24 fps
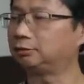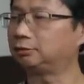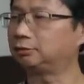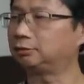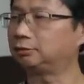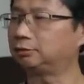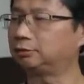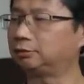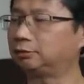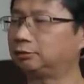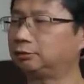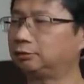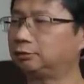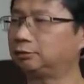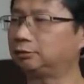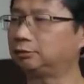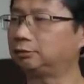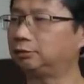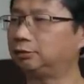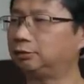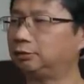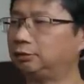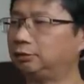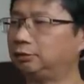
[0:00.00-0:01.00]

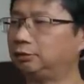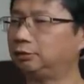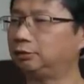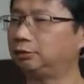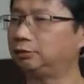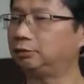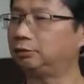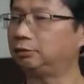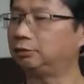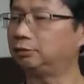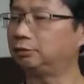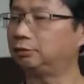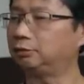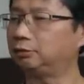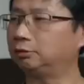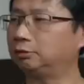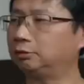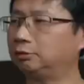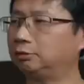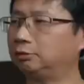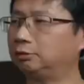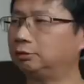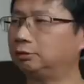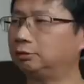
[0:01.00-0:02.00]

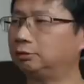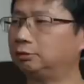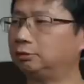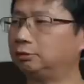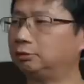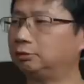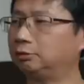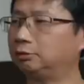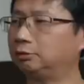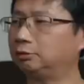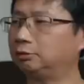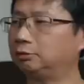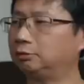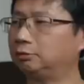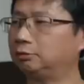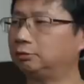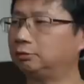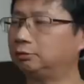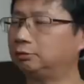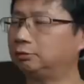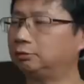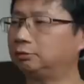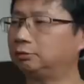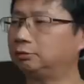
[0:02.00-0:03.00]

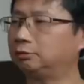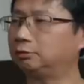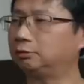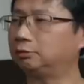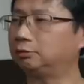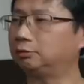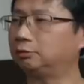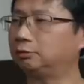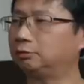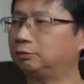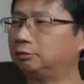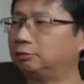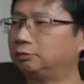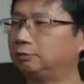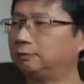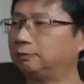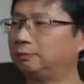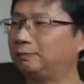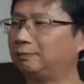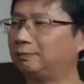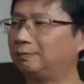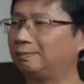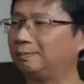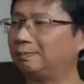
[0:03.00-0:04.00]

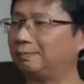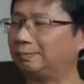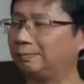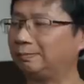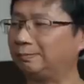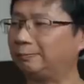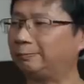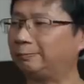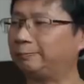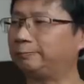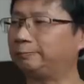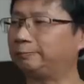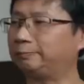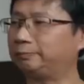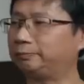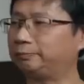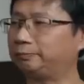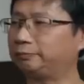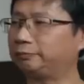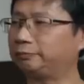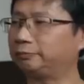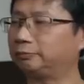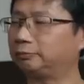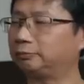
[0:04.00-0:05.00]

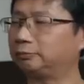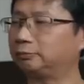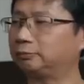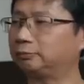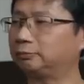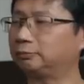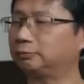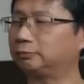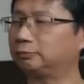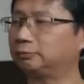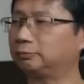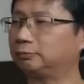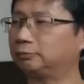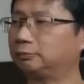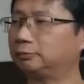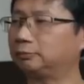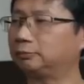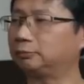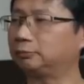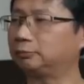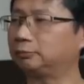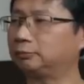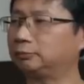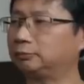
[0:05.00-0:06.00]

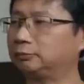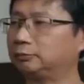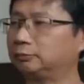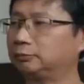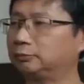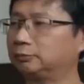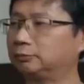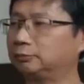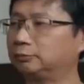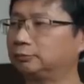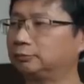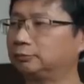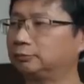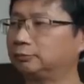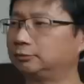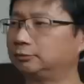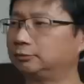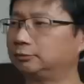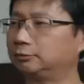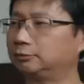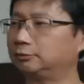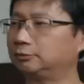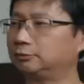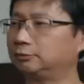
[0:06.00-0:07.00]

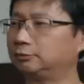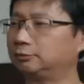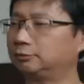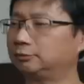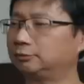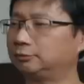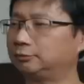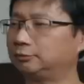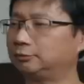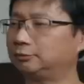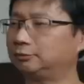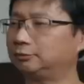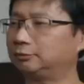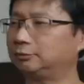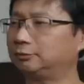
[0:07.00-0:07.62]
[no speech]